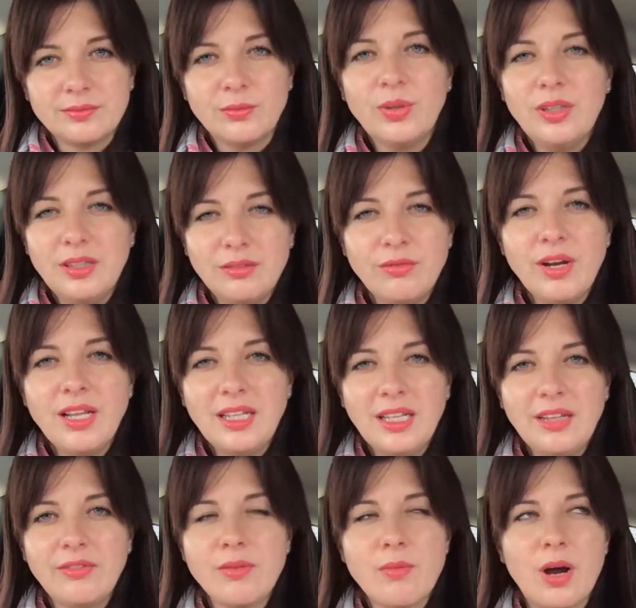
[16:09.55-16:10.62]
Will really
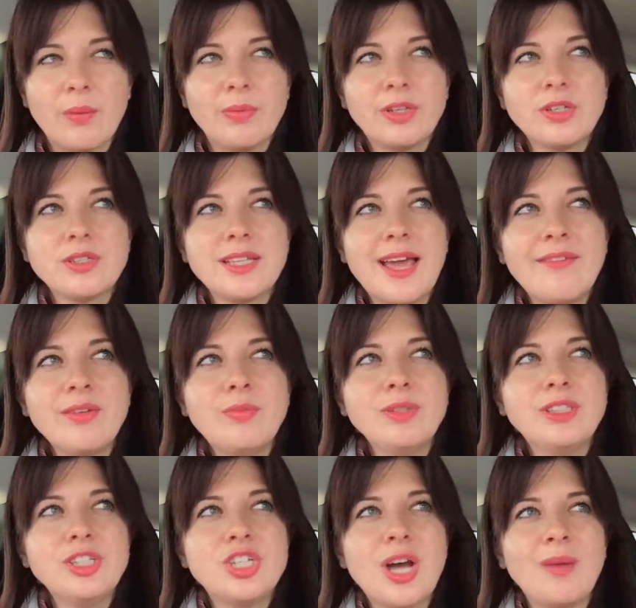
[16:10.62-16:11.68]
leave a mark, because
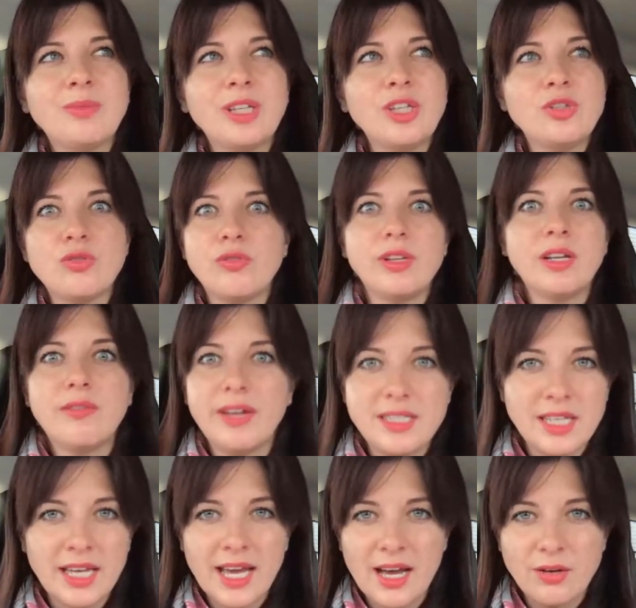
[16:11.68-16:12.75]
everybody jumped into
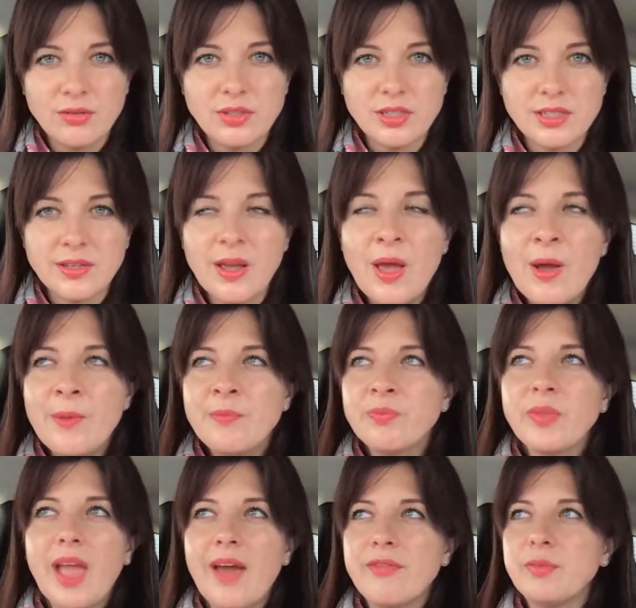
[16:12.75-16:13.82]
renovating houses.
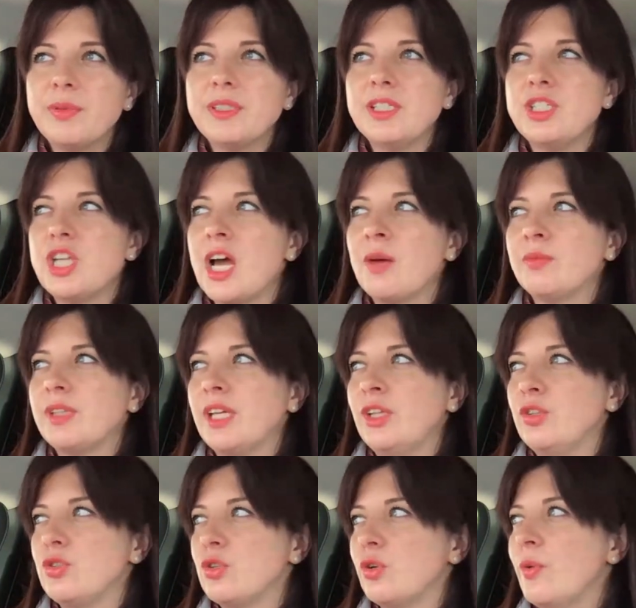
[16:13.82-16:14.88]
Everybody jumped
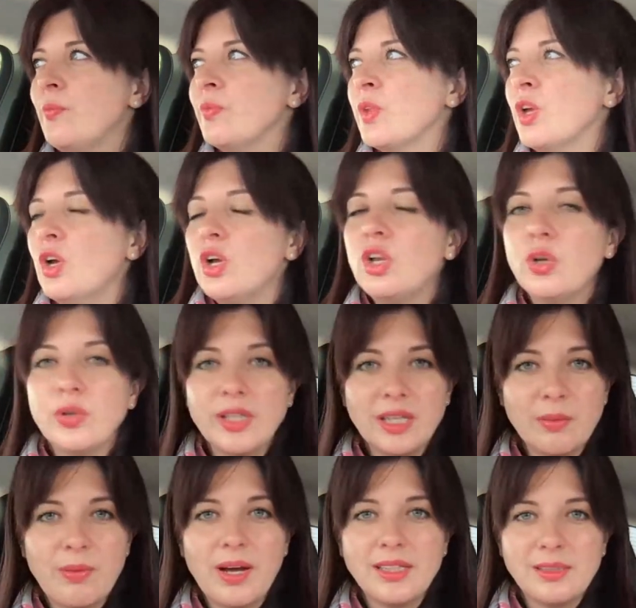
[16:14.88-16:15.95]
into learning
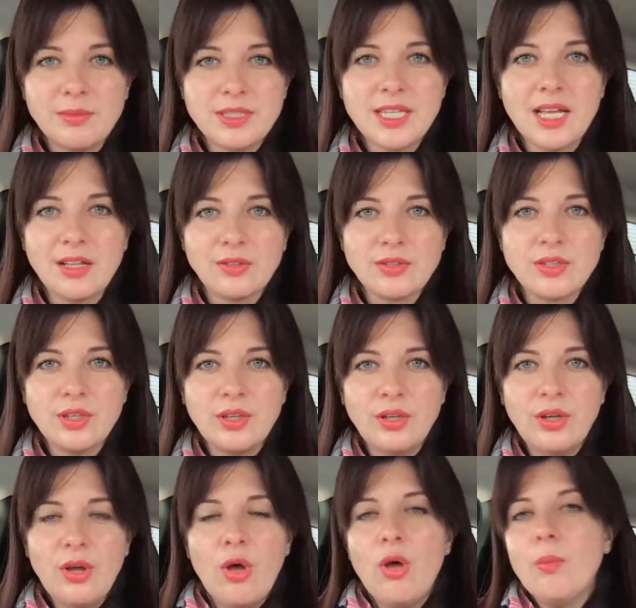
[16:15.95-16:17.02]
about themselves.
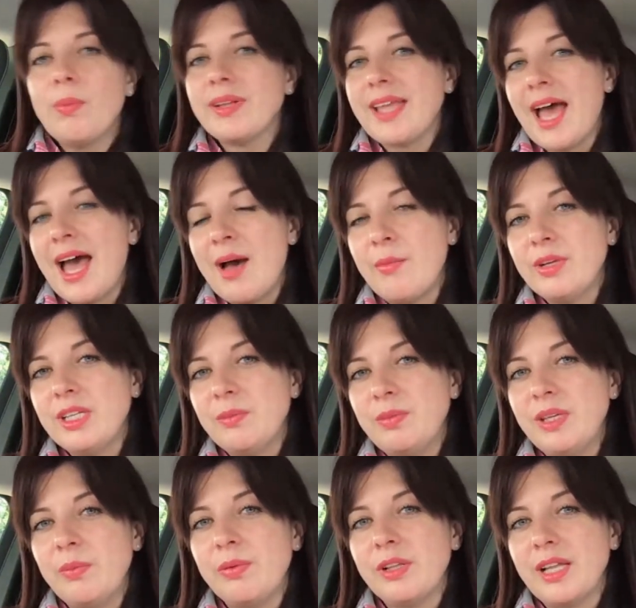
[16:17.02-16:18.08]
But how many
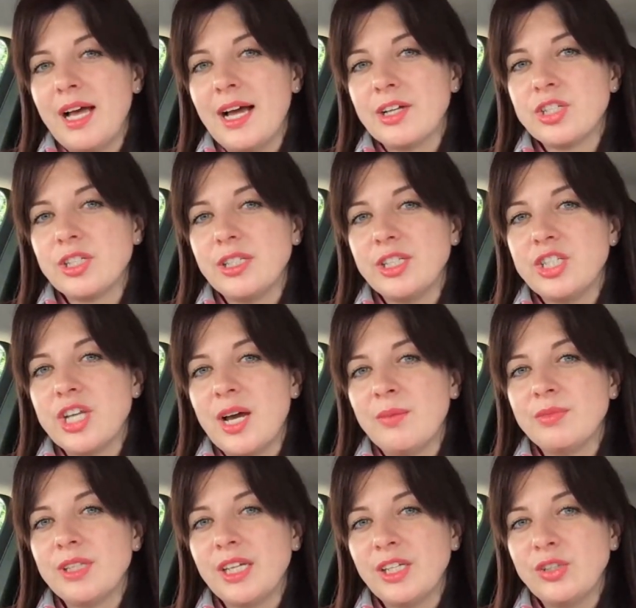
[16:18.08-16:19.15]
people actually
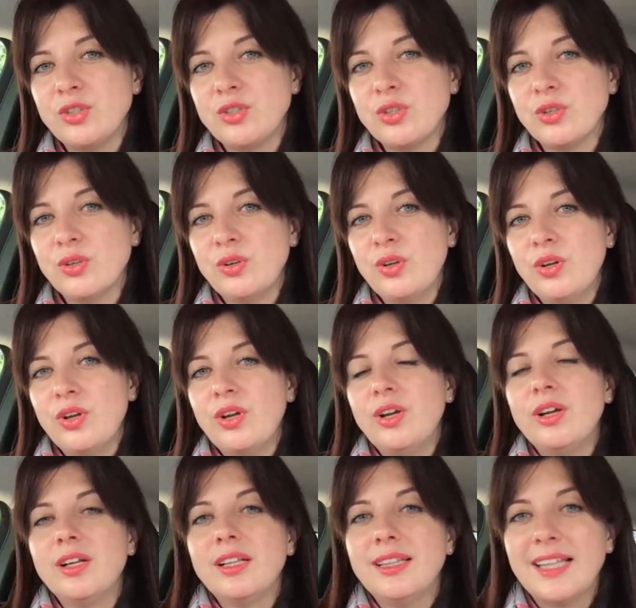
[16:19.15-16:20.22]
jumped into
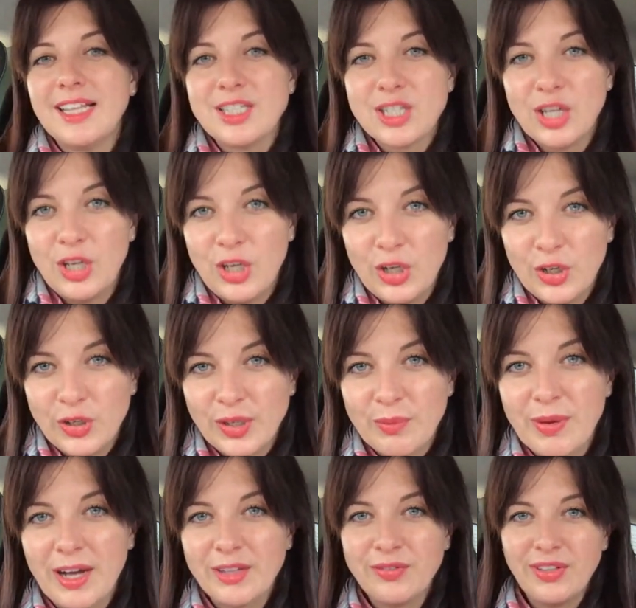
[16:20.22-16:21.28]
let's learn
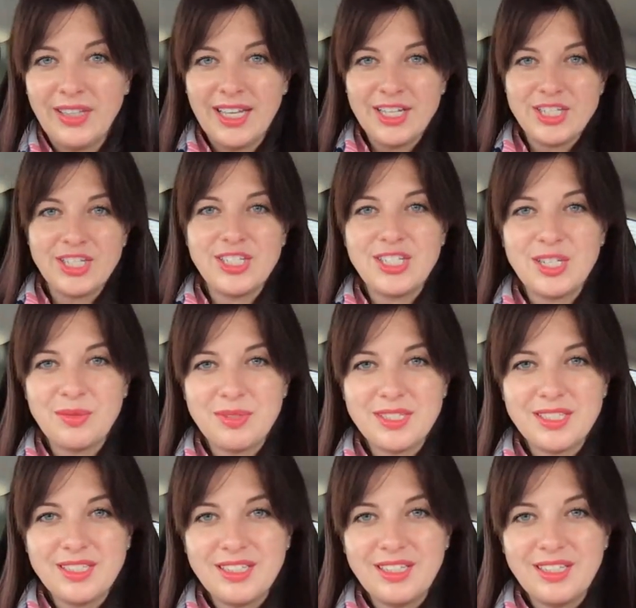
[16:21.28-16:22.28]
about relationships.